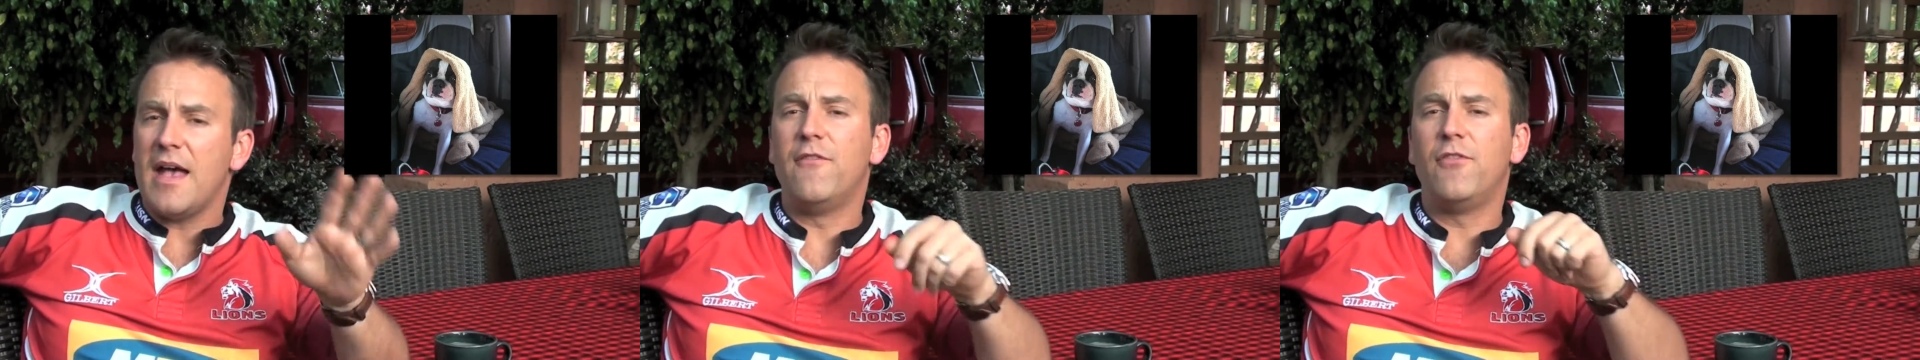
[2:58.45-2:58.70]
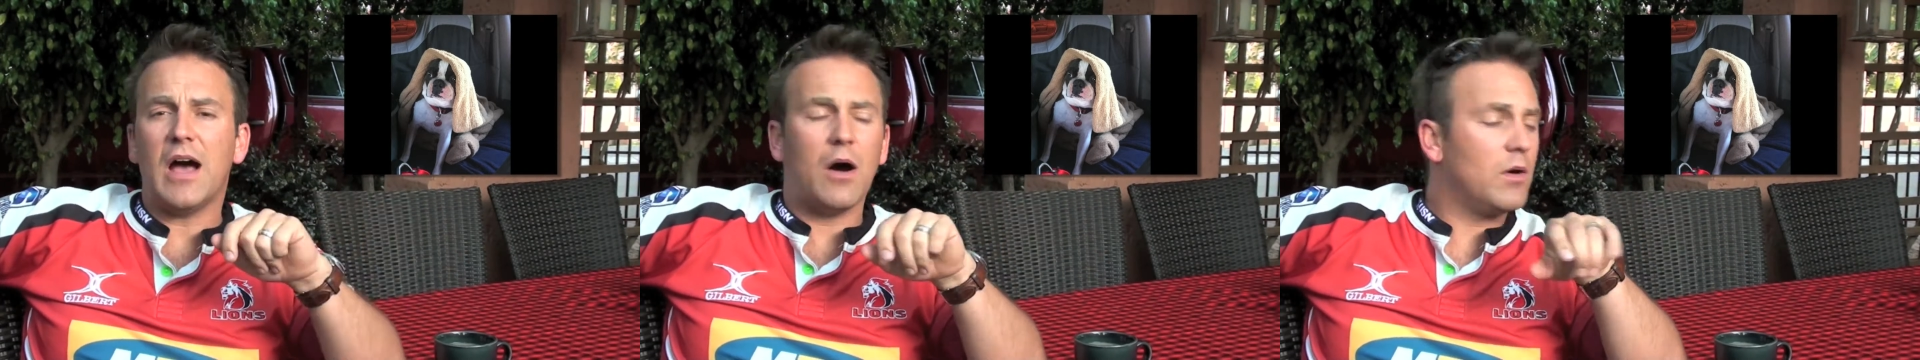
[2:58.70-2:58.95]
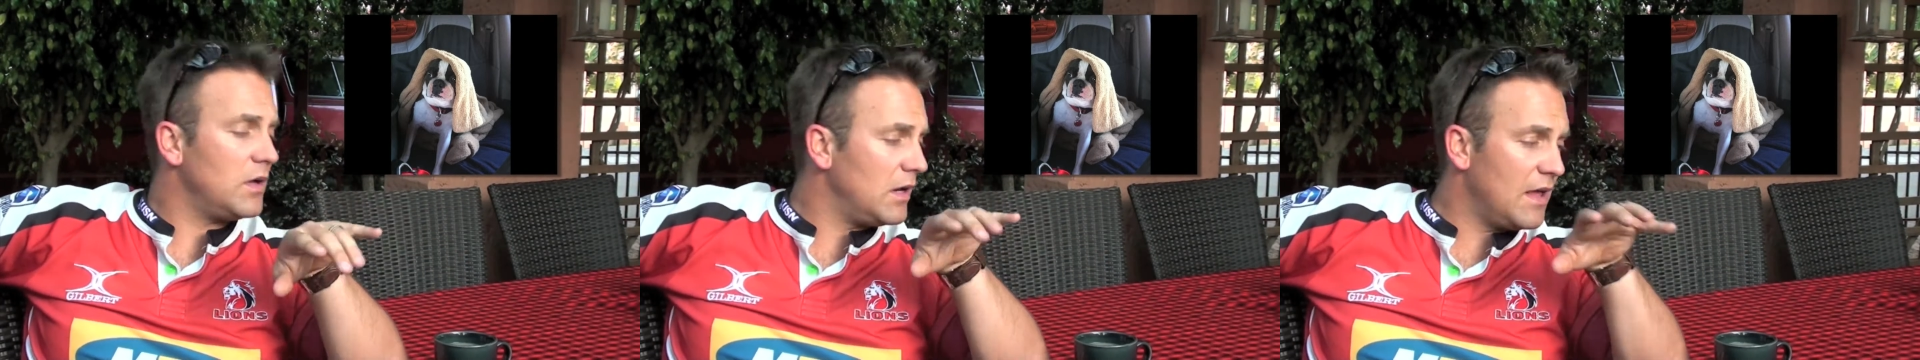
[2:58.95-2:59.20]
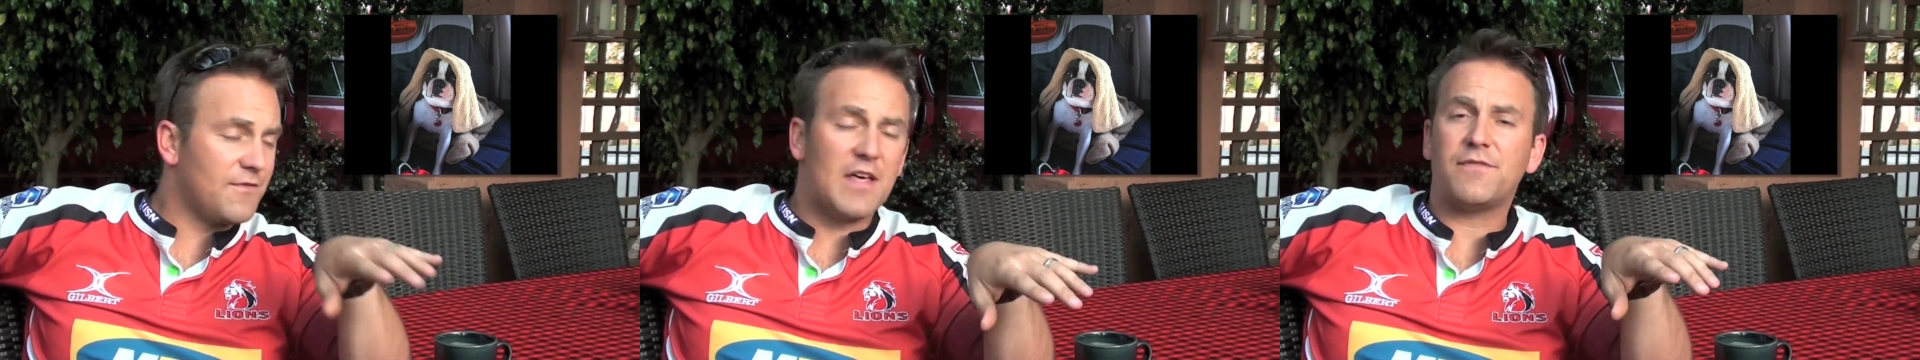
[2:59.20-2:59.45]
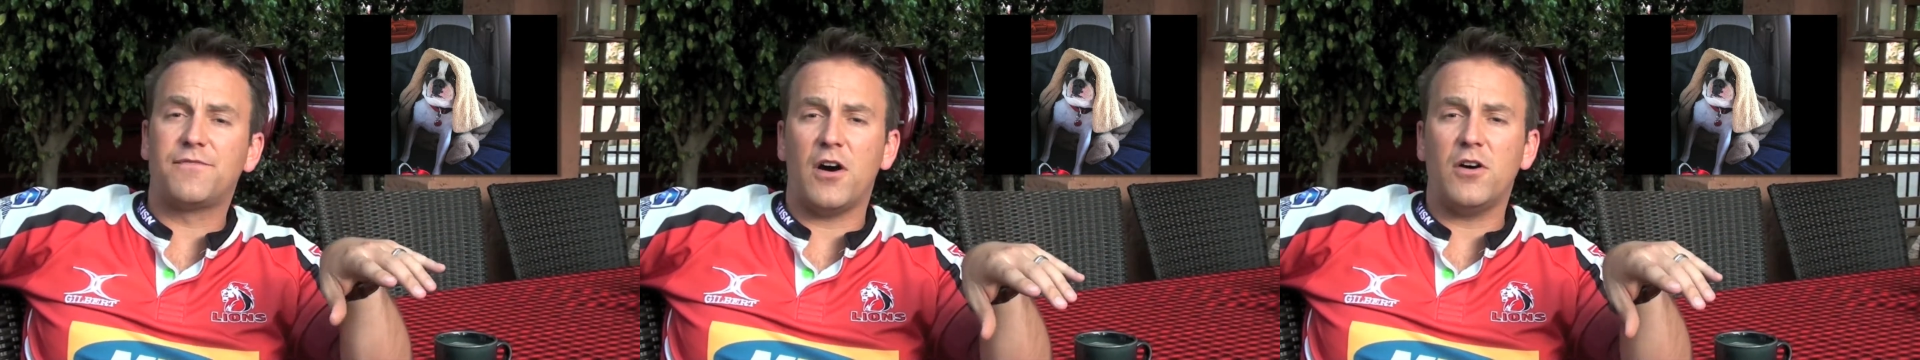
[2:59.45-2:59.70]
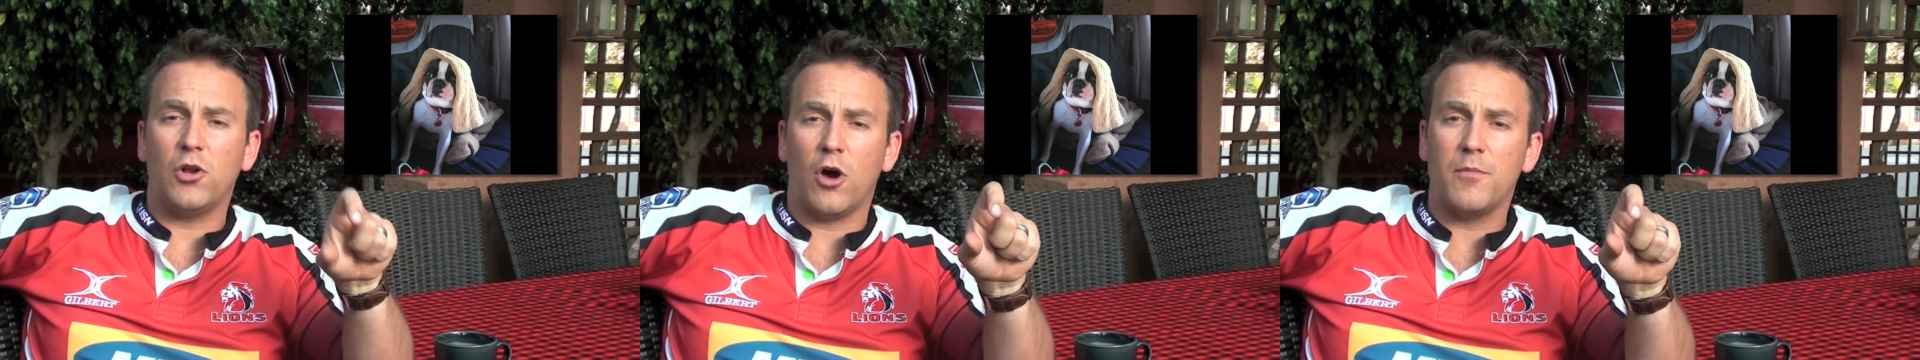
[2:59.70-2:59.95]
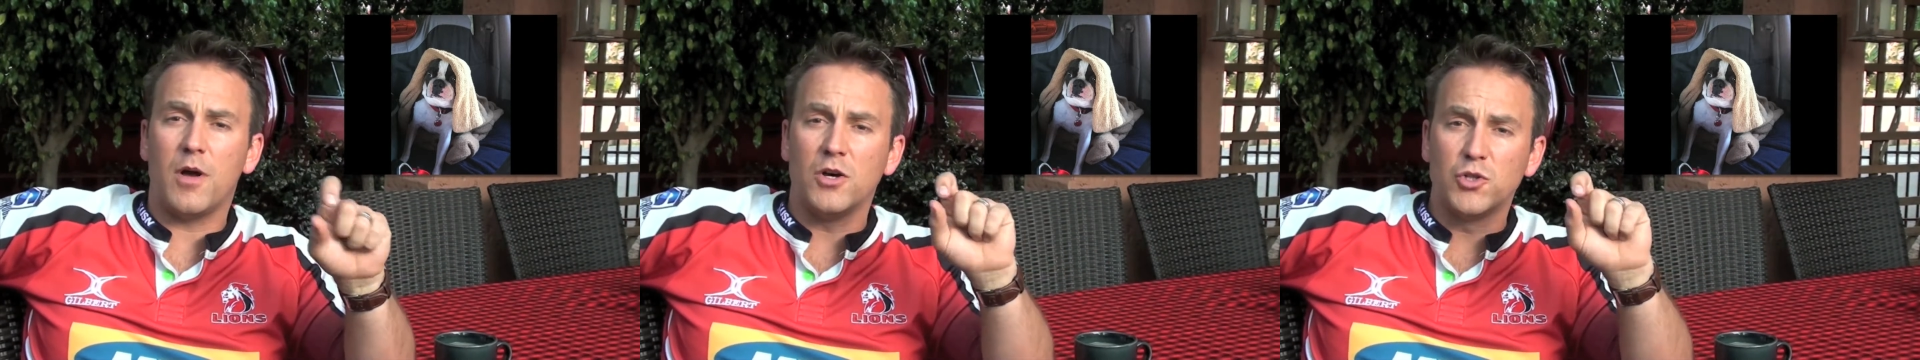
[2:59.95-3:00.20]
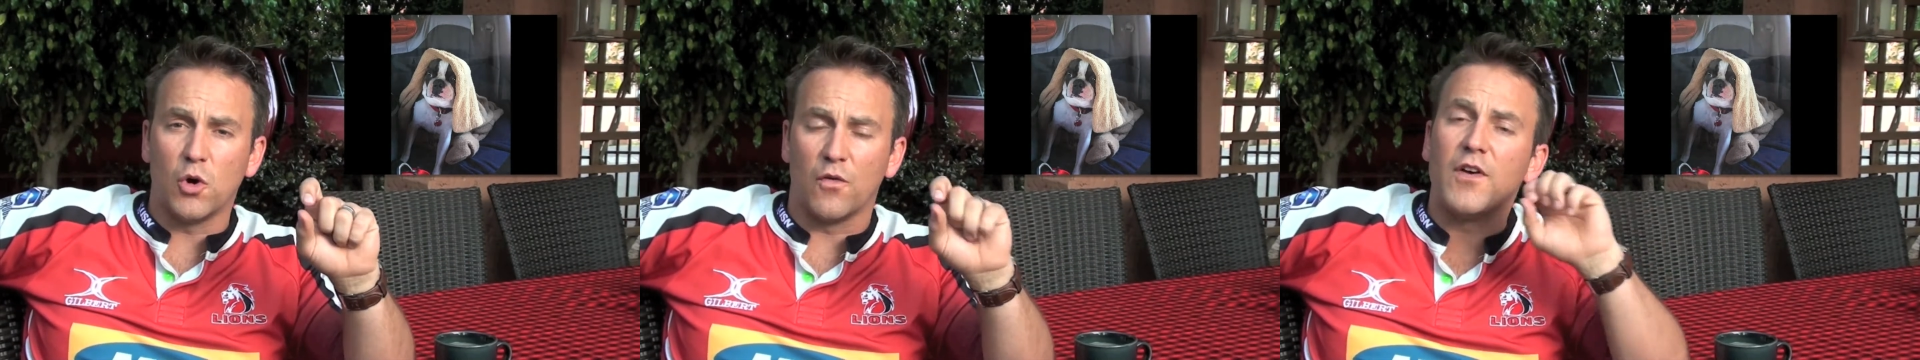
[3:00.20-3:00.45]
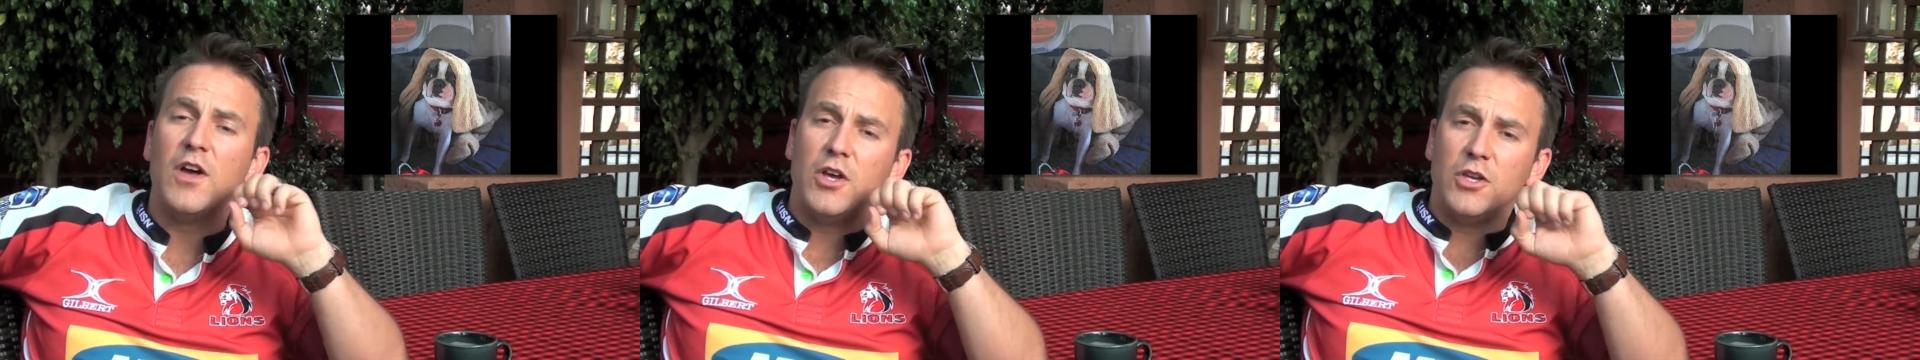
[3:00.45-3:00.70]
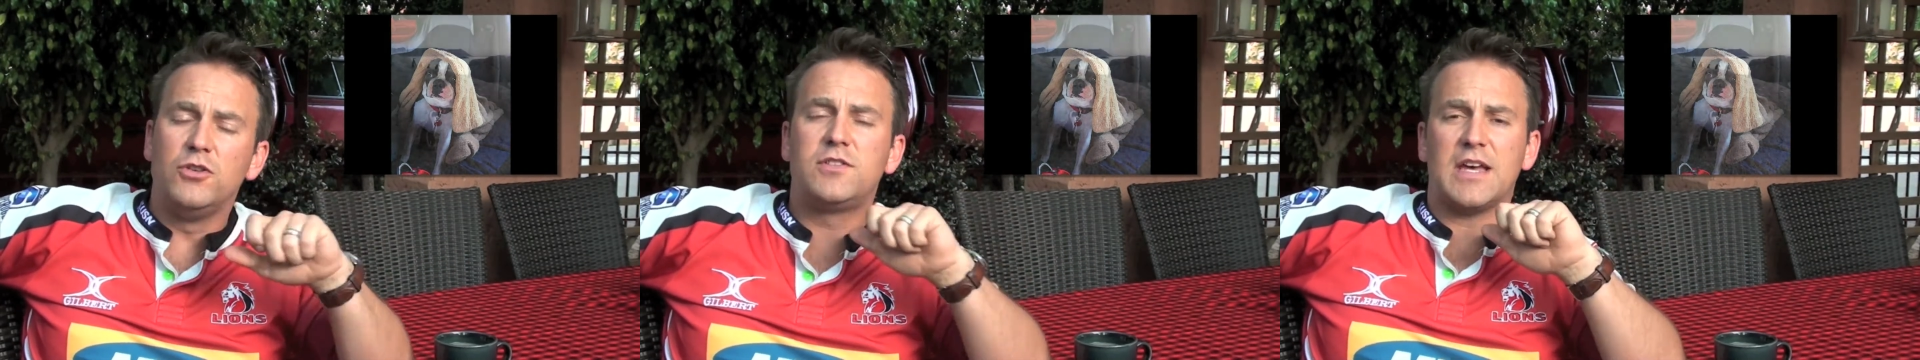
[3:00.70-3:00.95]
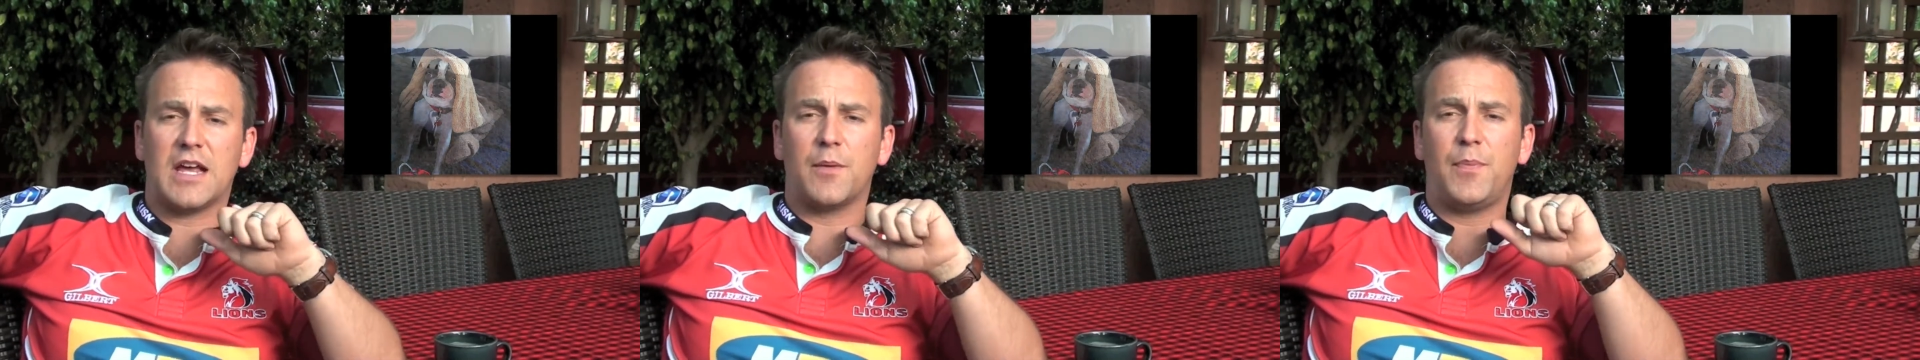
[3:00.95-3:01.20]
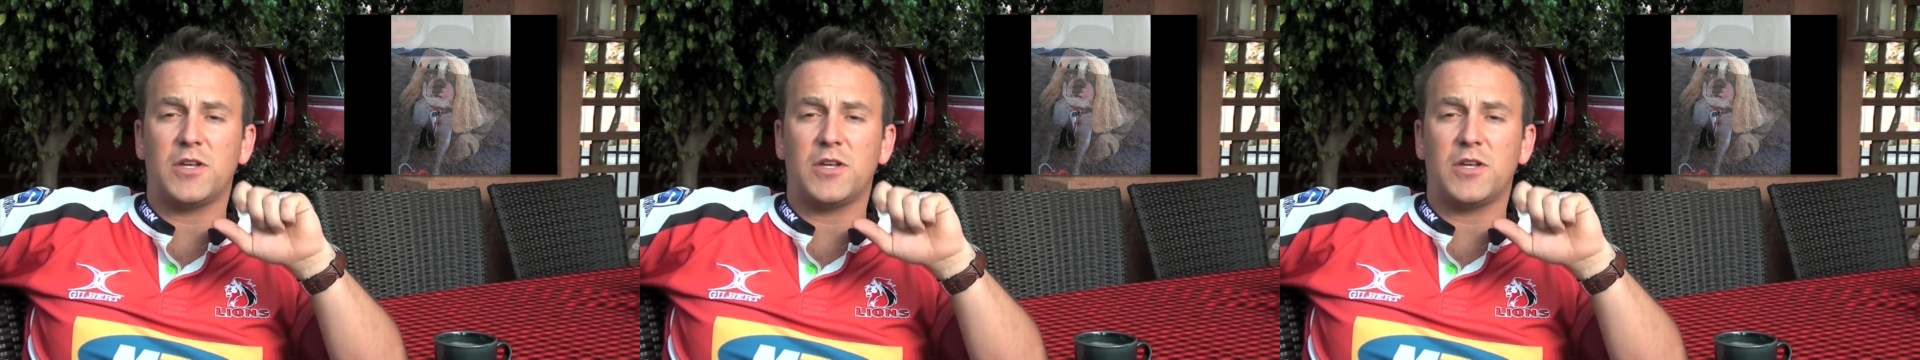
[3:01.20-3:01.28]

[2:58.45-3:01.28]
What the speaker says: every hour, if that phone alarm goes off, you take a